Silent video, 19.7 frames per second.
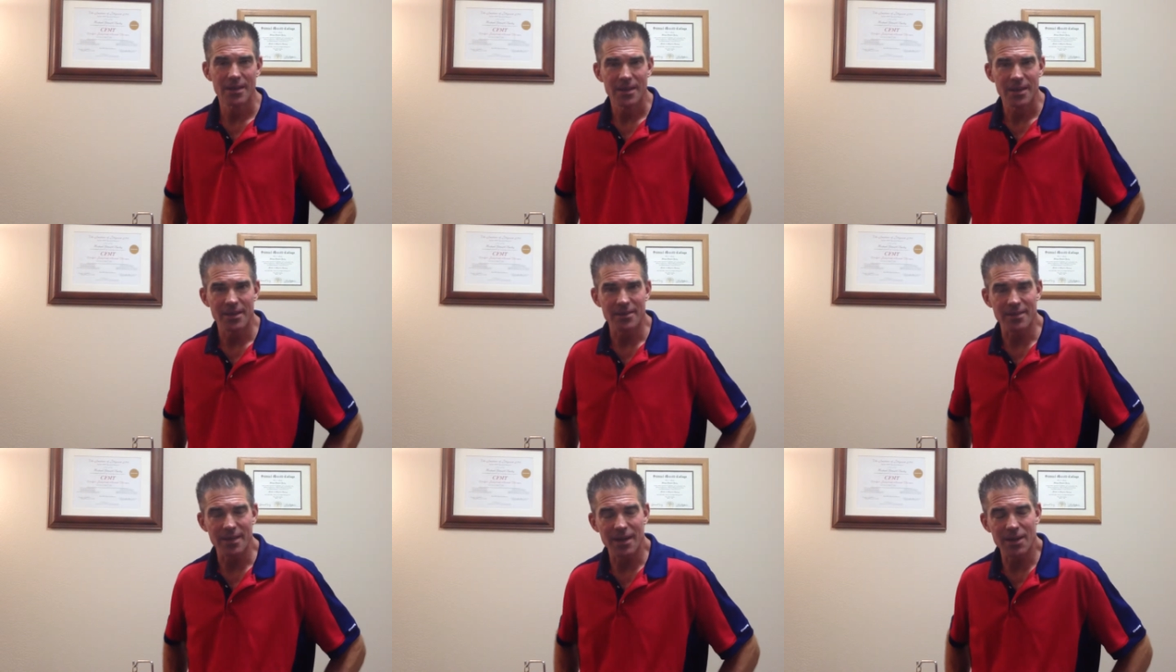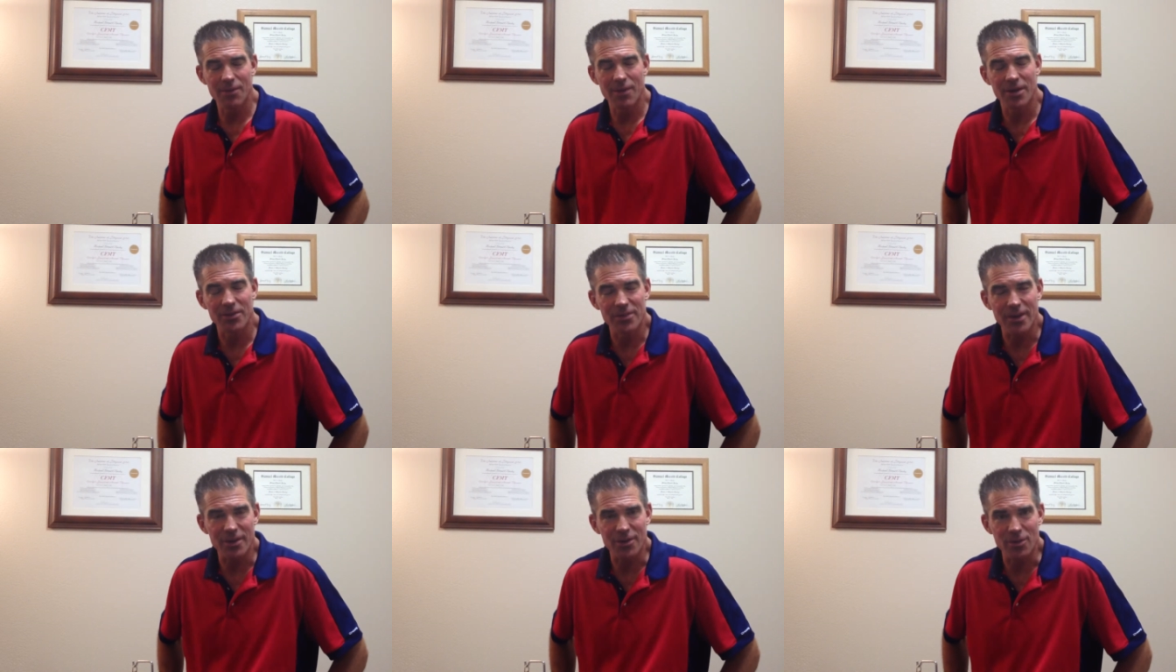And today I want
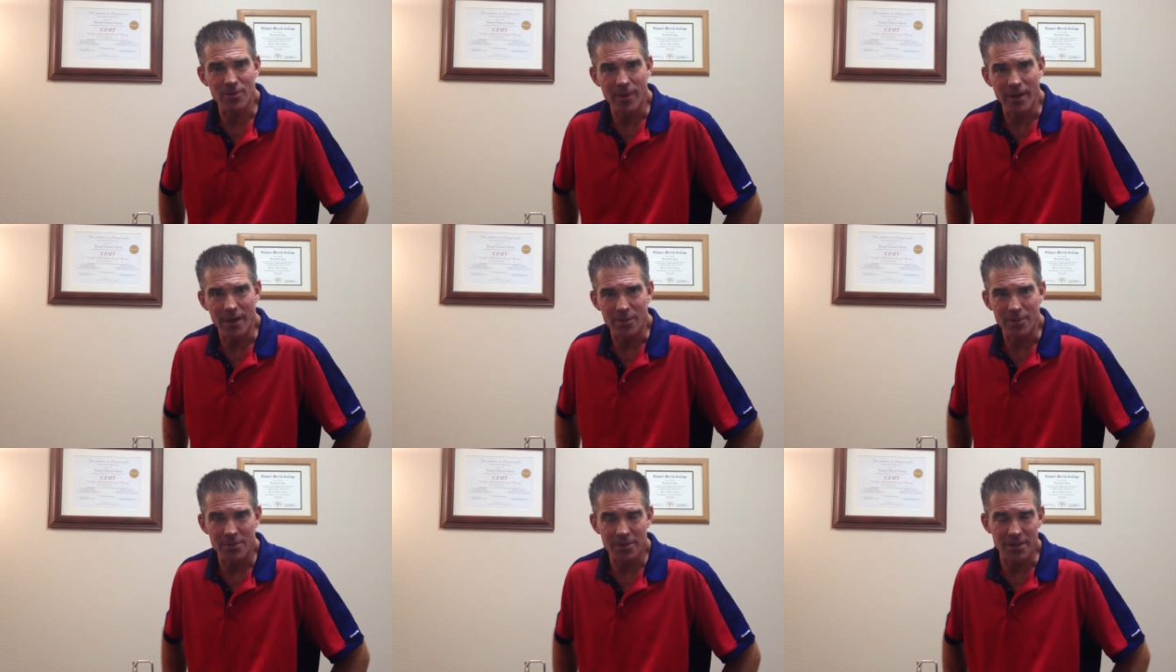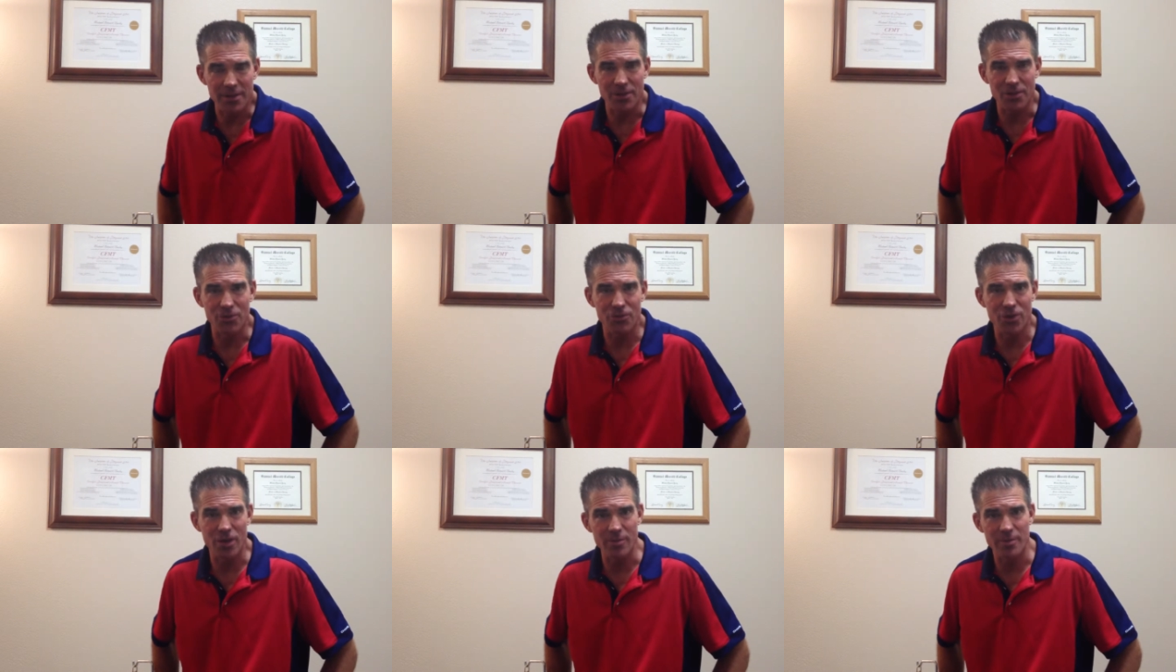to talk to you about a particular
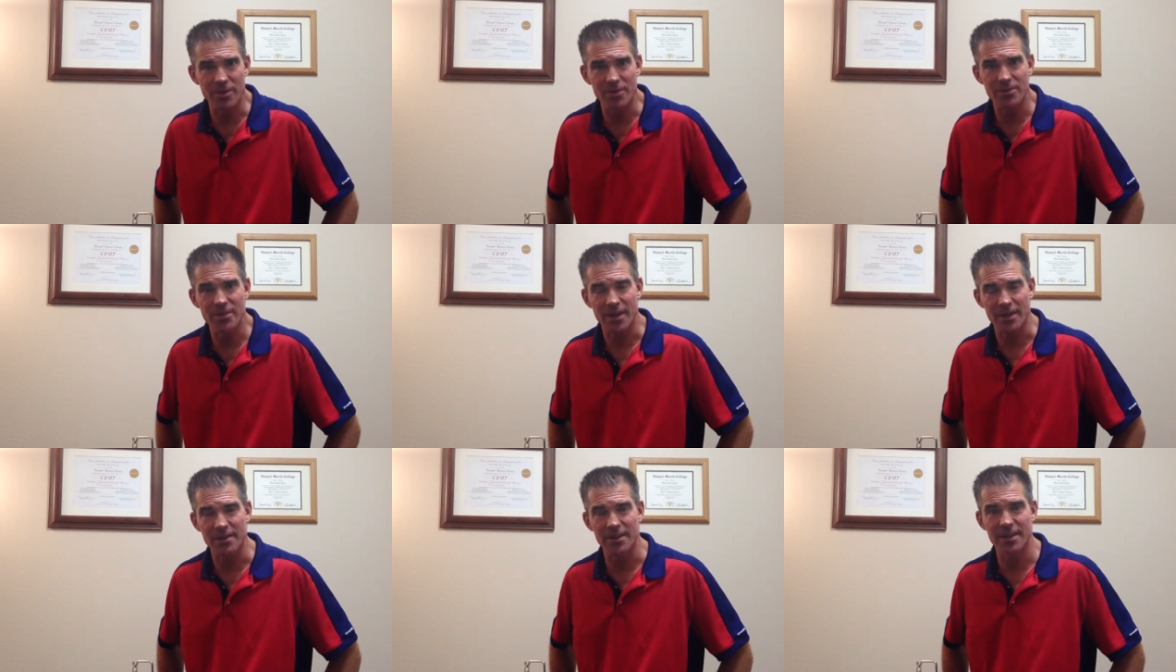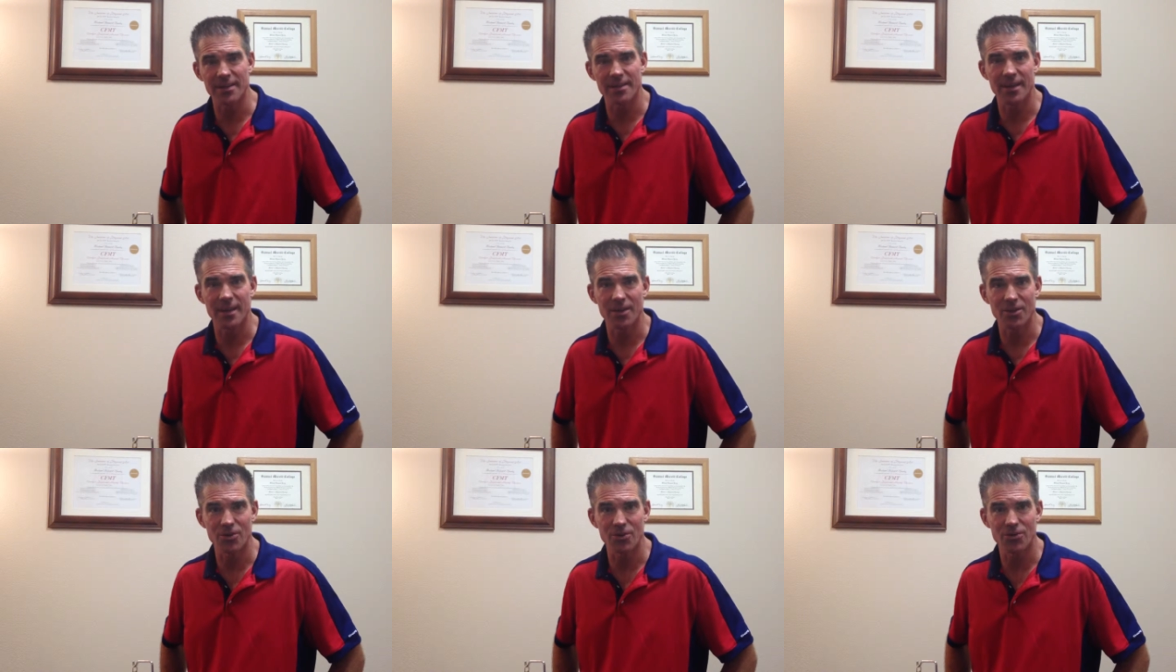treatment technique that
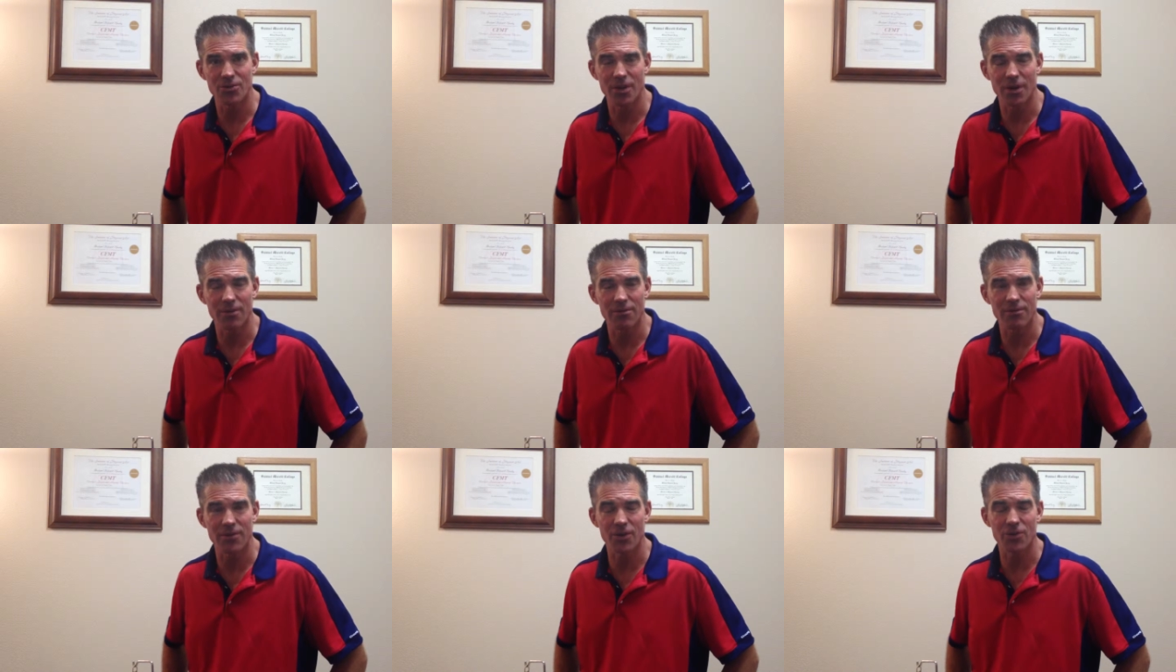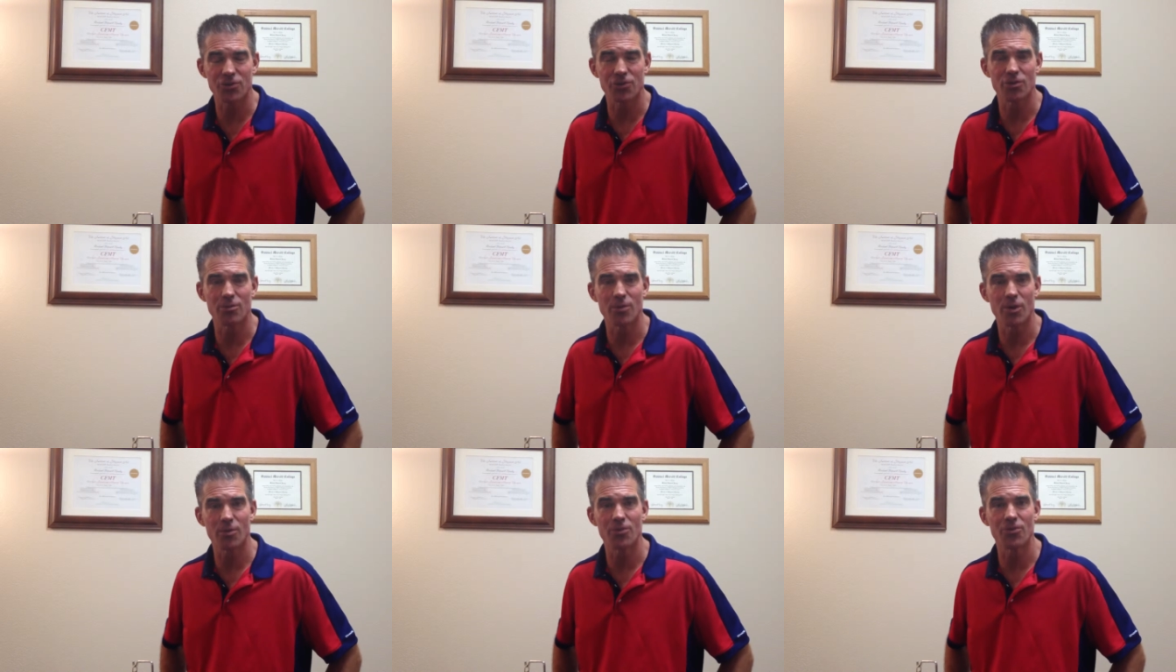I use called functional
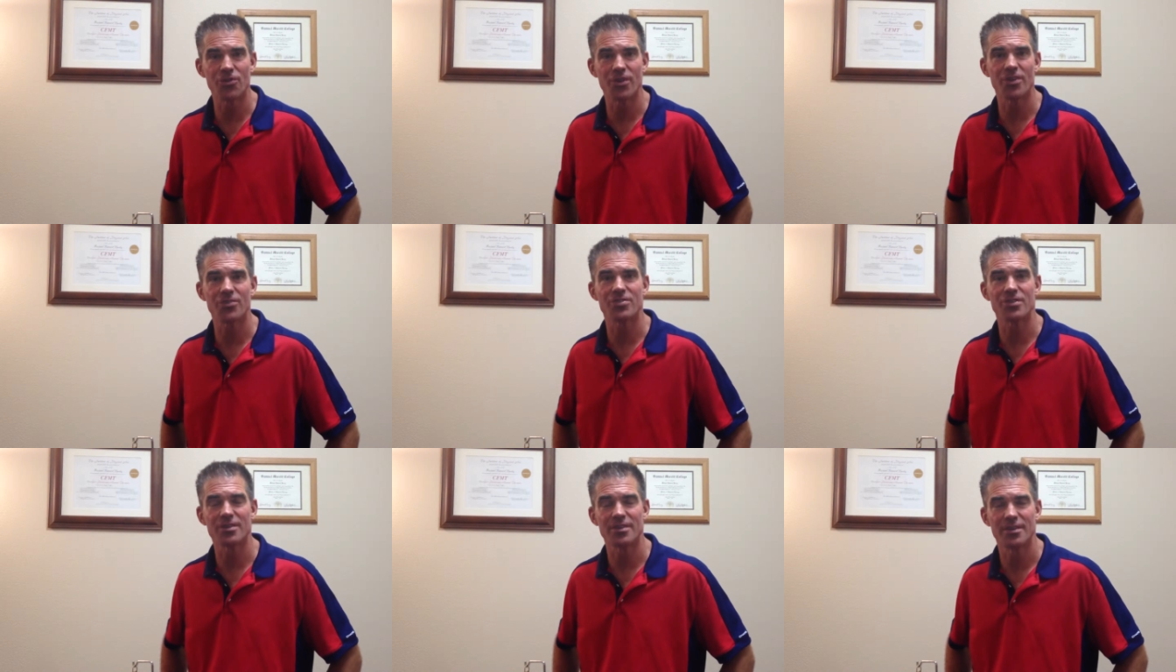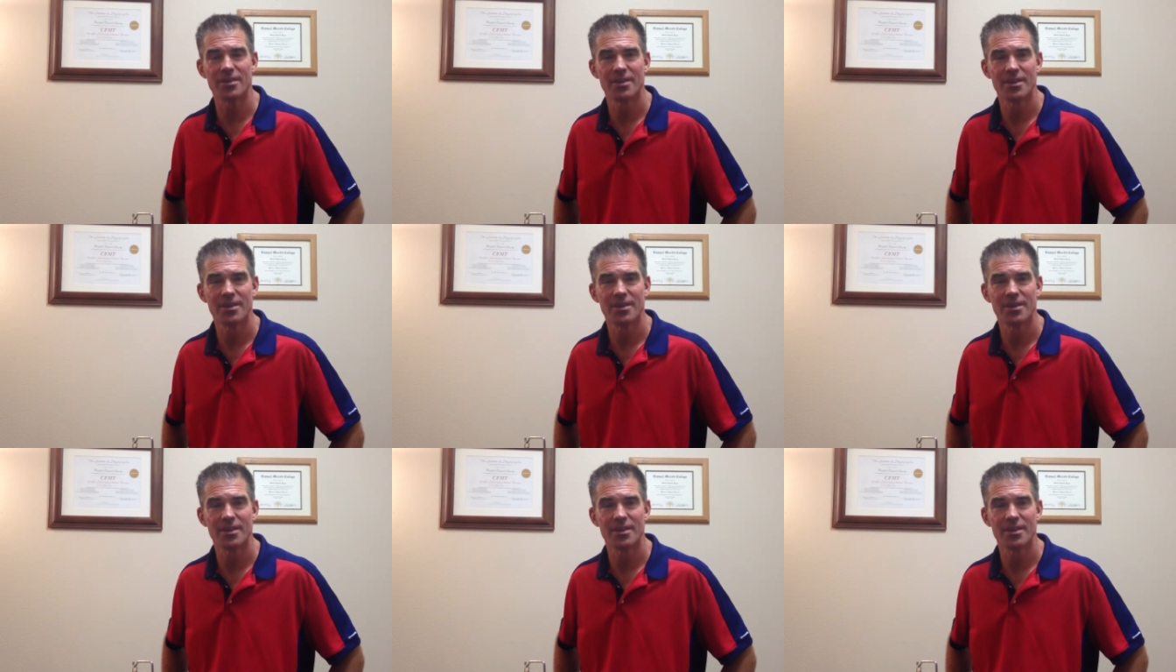mobilization.